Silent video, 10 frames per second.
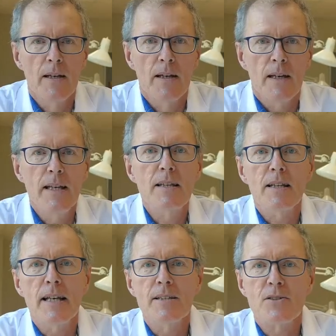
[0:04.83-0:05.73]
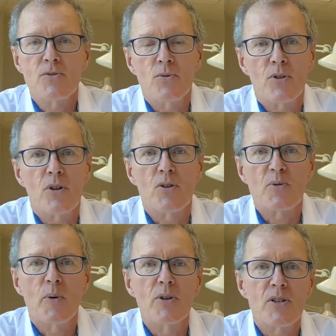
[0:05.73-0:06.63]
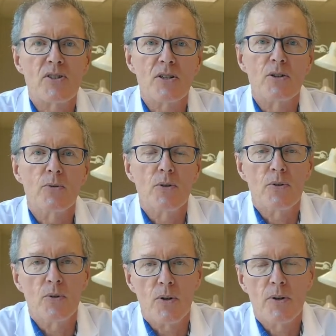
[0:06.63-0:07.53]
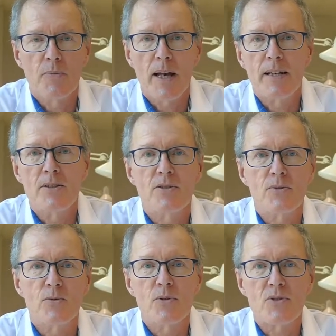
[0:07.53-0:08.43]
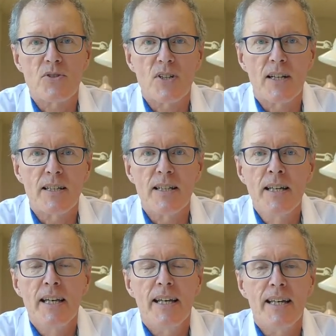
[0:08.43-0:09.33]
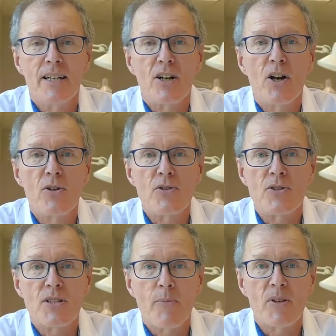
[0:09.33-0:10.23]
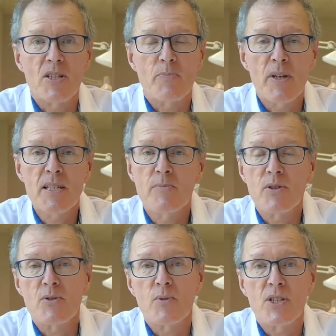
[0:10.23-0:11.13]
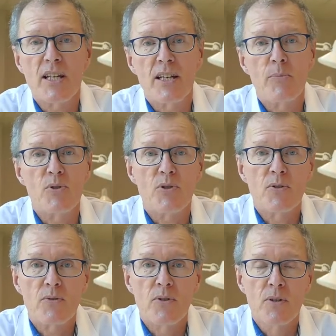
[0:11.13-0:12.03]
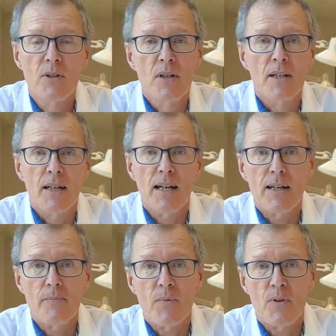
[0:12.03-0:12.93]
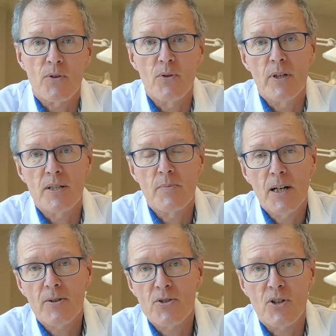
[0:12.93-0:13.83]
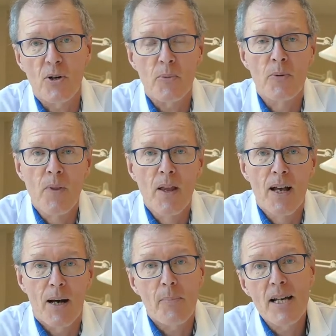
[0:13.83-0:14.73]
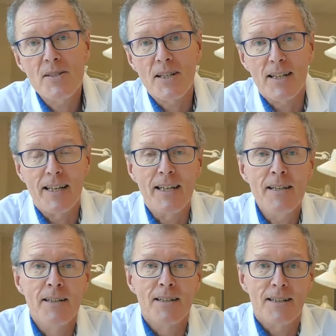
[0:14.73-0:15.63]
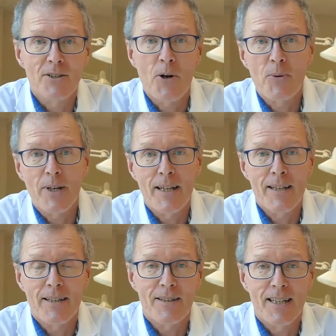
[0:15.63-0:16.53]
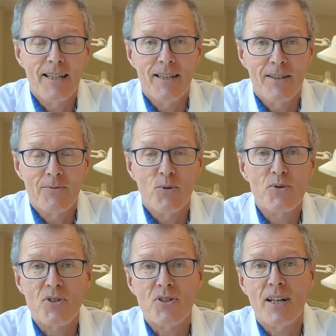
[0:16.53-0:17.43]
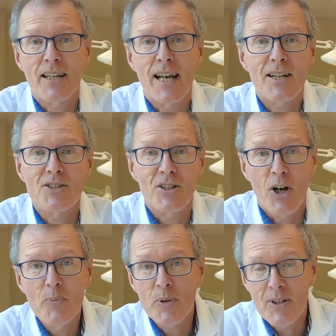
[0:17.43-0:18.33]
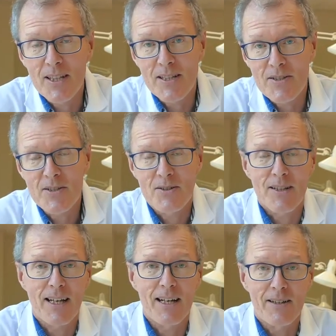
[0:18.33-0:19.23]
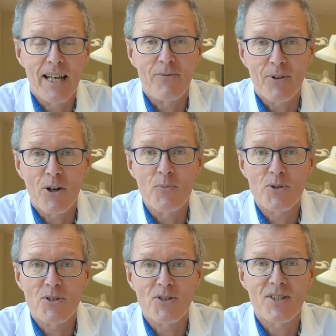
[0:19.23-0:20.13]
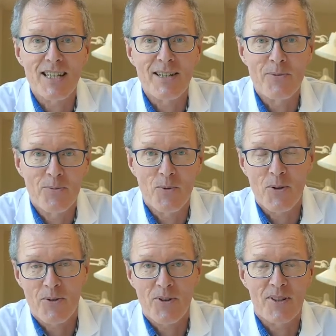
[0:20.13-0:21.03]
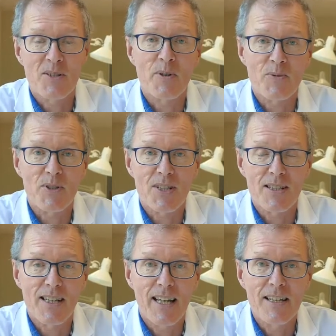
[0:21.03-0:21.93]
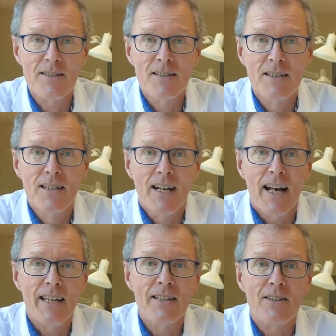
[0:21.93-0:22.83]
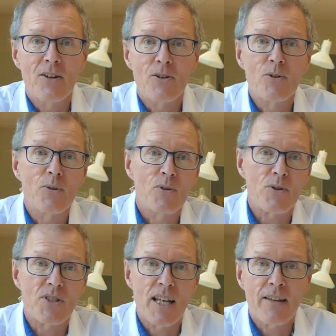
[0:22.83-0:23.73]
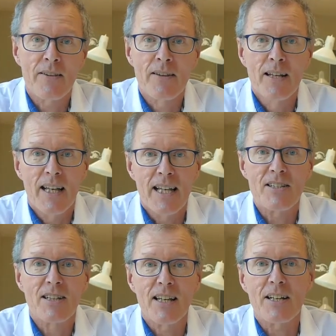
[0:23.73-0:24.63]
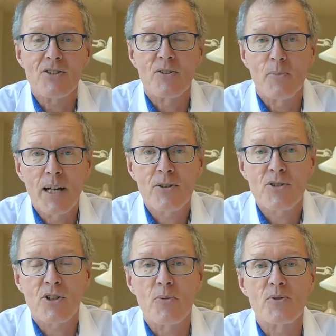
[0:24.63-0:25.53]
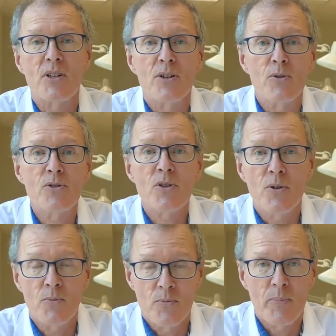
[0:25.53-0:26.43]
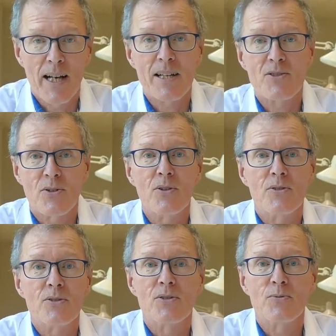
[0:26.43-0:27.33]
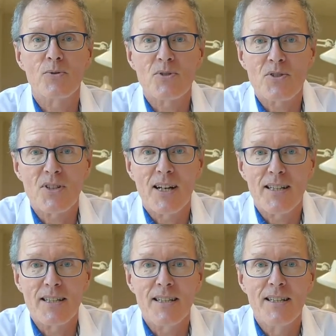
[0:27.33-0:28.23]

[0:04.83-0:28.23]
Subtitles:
In the letters or the correspondence that Leeuwenhoek made to the Royal Society, he enclosed some of the specimens which he'd observed through his microscope. Amazingly, nobody in the Royal Society actually opened these envelopes to see what the specimens contained, and on Leeuwenhoek's death, his collection of microscopes that he also passed on to the Royal Society